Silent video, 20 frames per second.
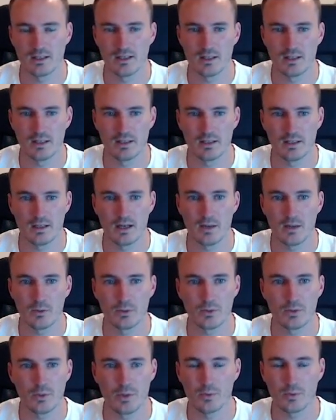and I will
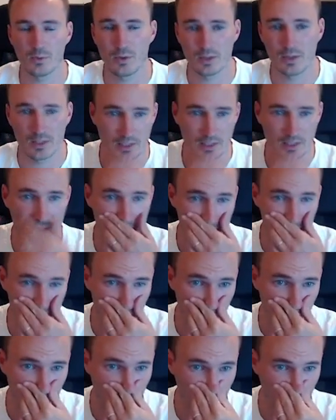do that with like ace
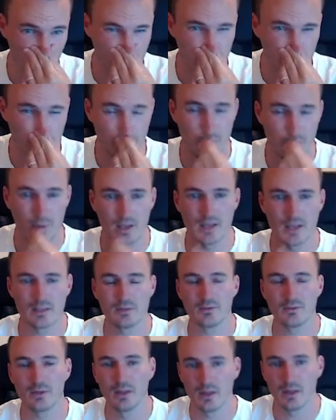4 offsuit with the ace
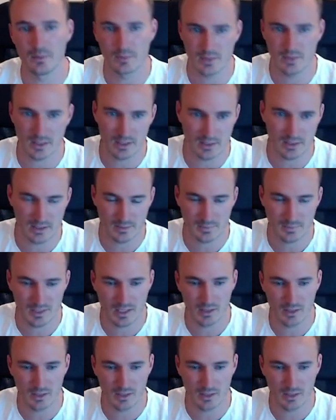of clubs, like some king of